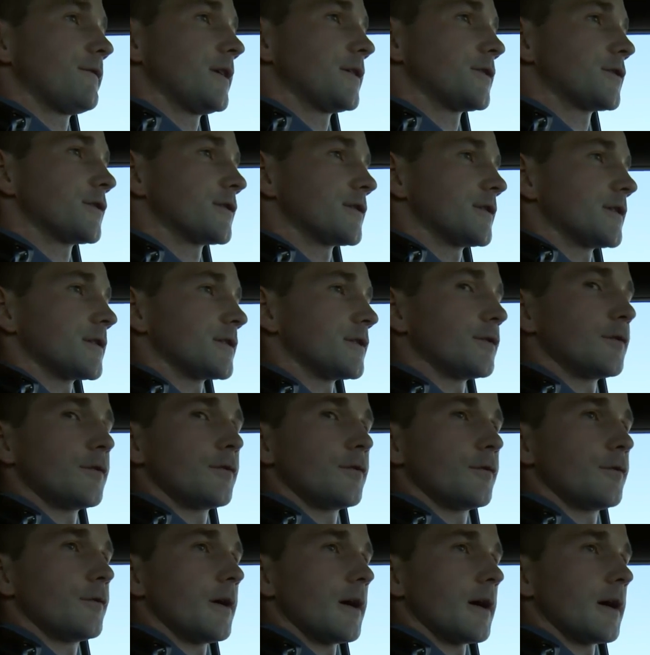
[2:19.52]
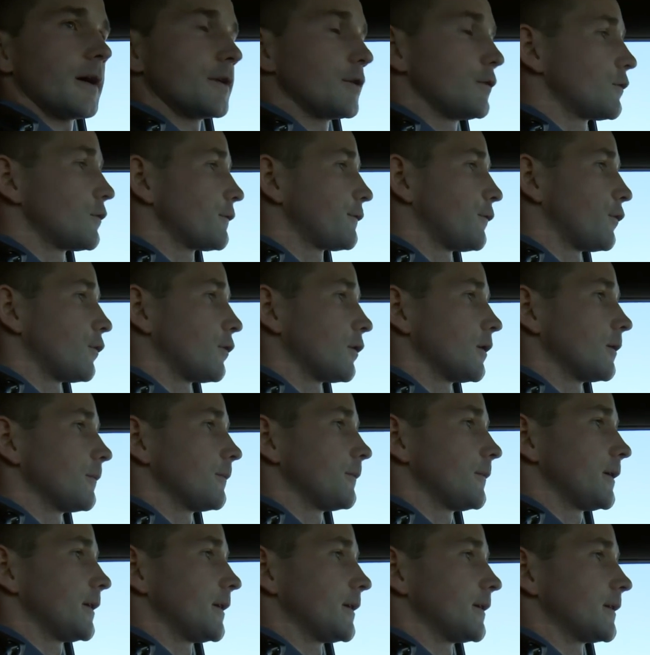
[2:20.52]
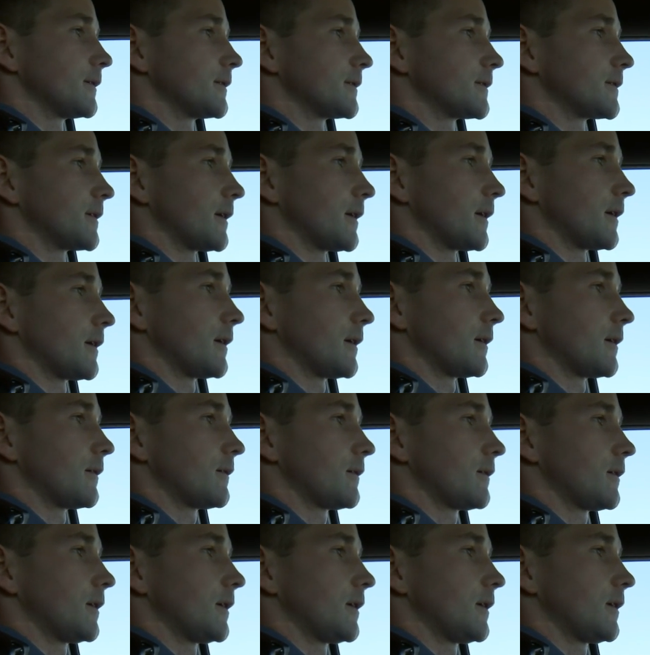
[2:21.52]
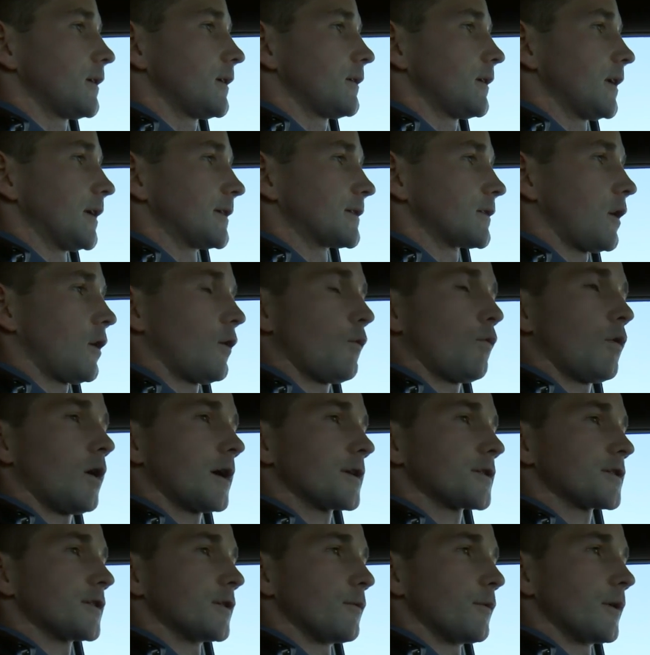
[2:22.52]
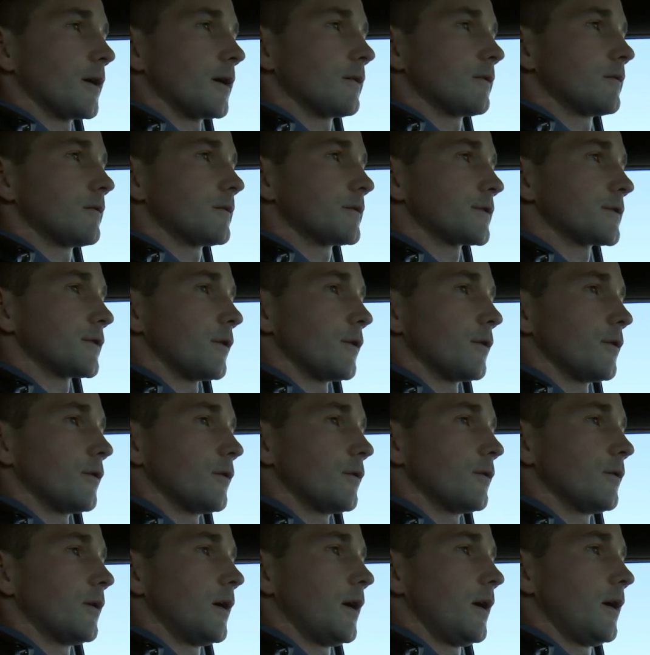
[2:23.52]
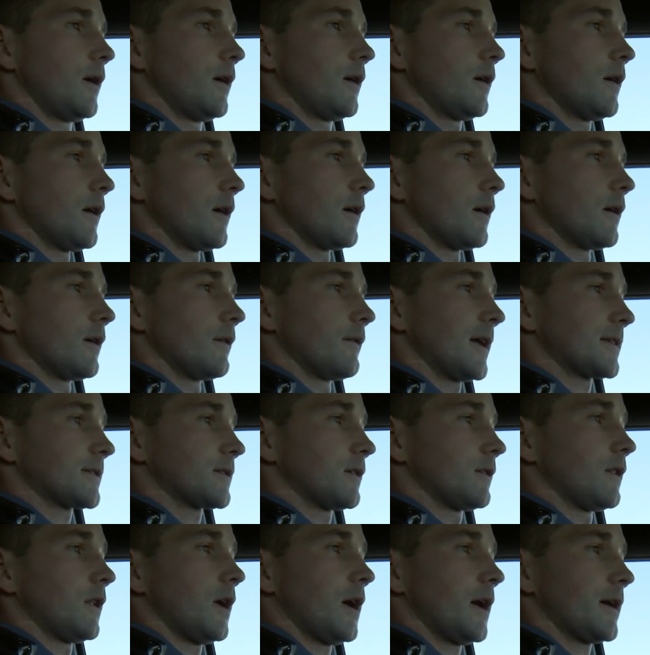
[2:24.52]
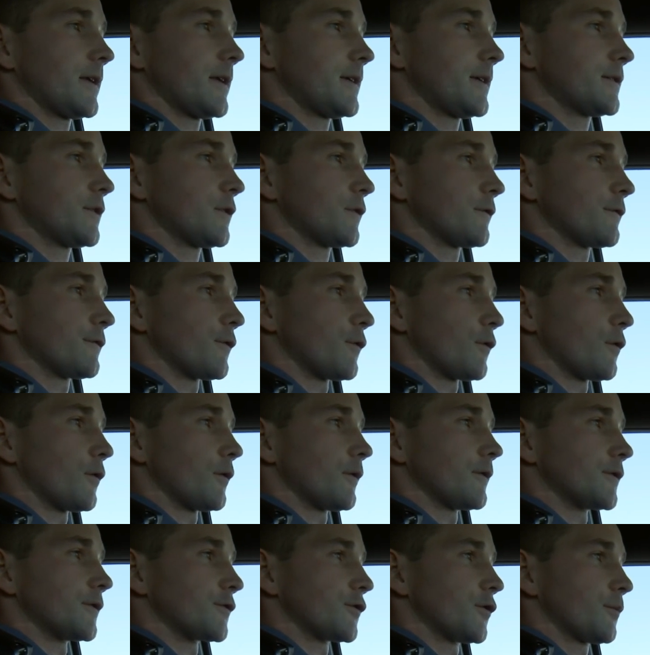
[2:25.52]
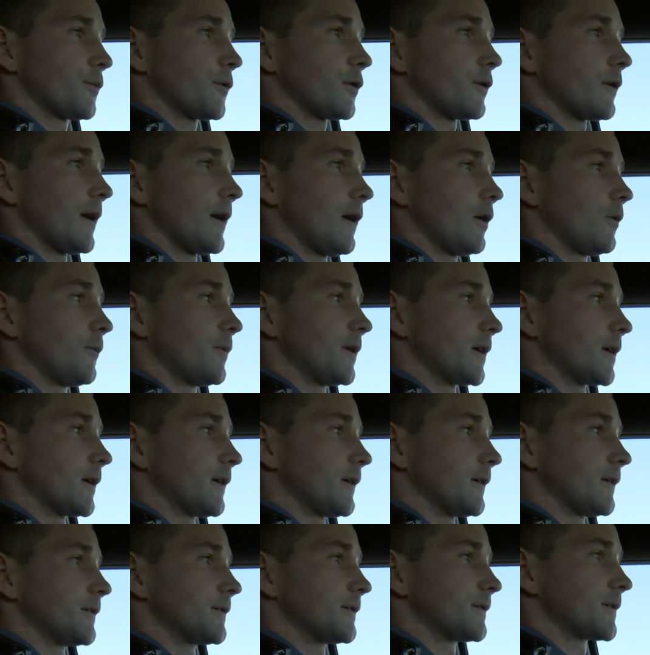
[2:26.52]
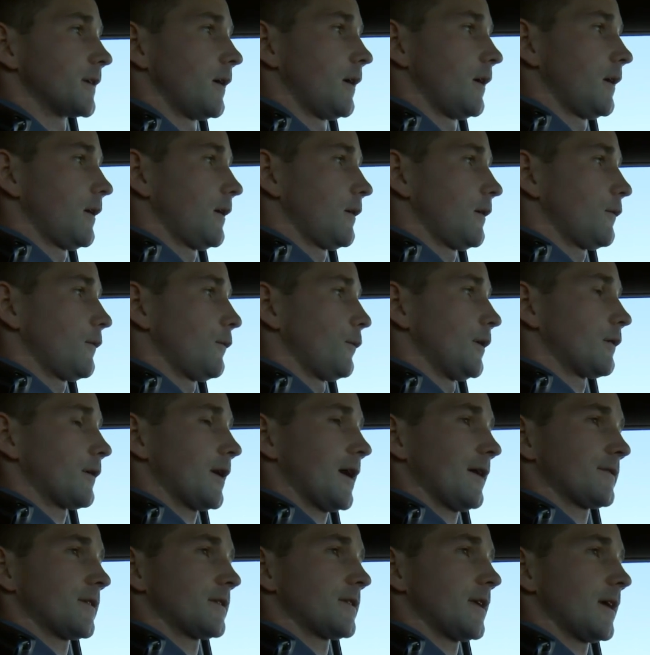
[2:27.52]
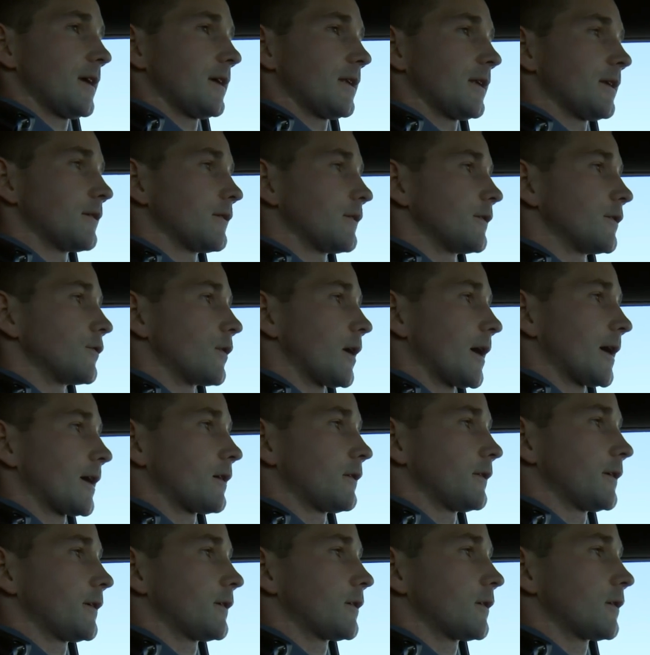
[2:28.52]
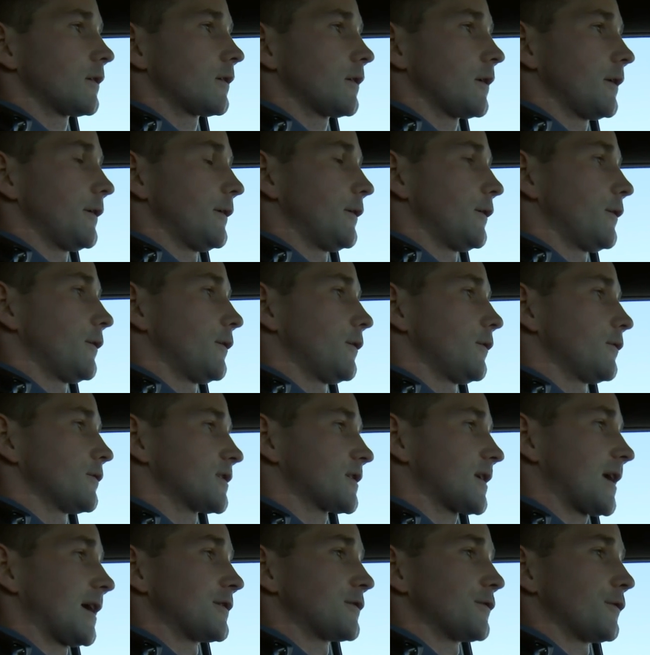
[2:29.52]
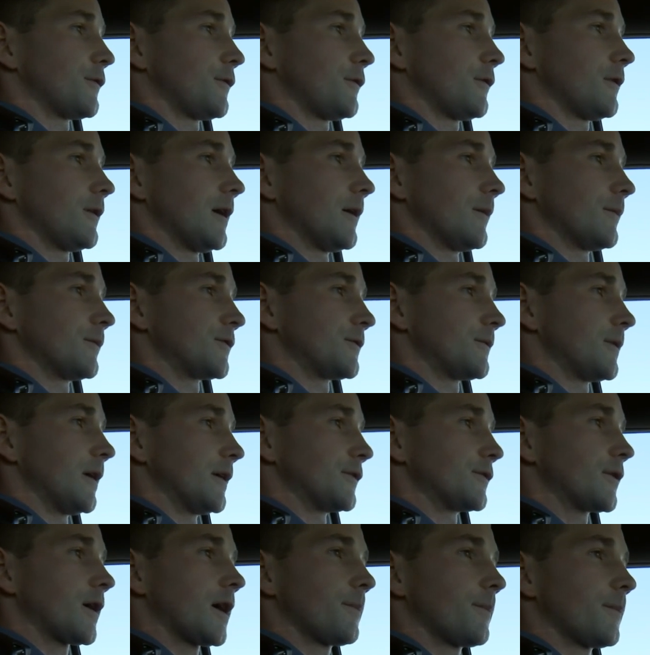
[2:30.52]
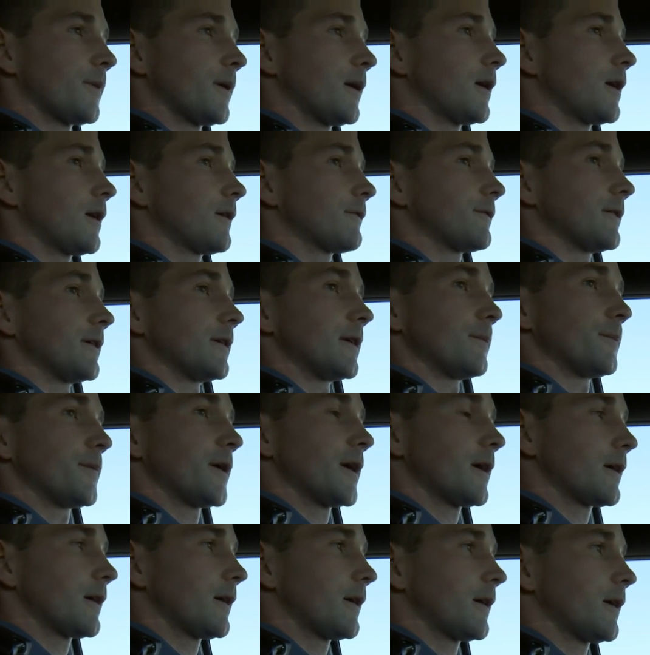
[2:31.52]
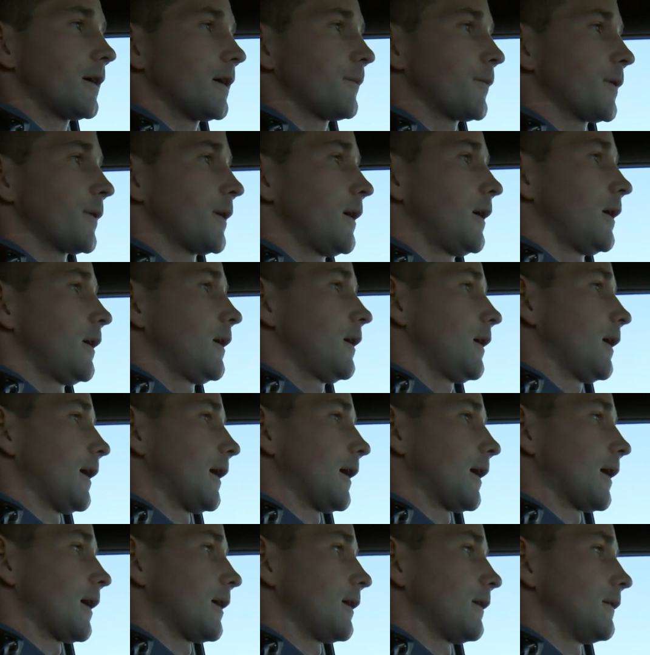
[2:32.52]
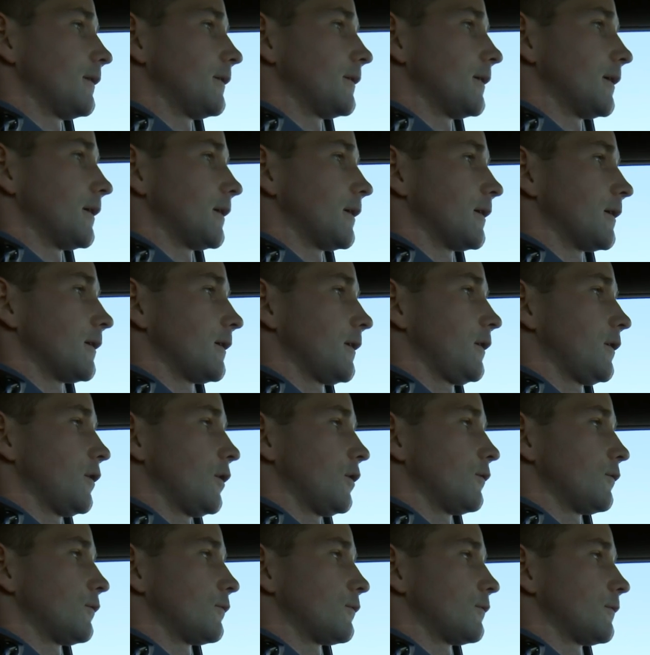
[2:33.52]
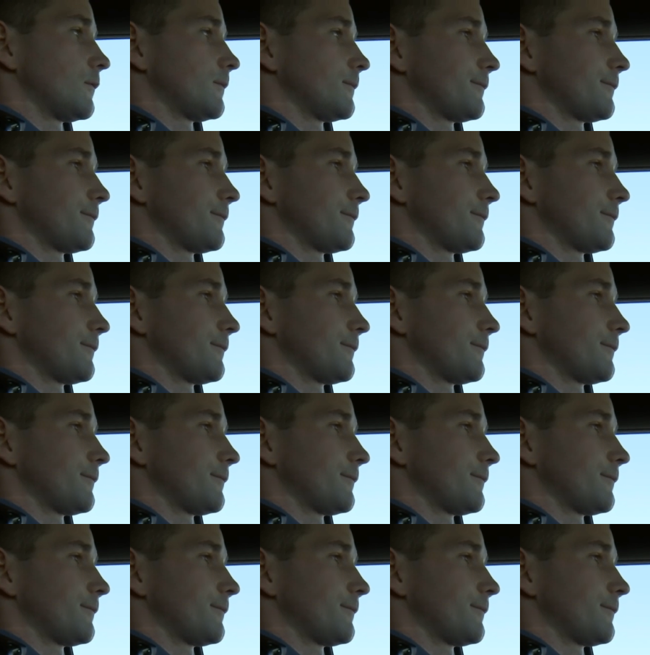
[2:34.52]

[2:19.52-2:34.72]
features of this new uniform is it's all wash and wear. So that's a lot easier for the trooper now because we don't have to take it into the dry cleaner, you know, schedule a drop off and a pickup, and you know,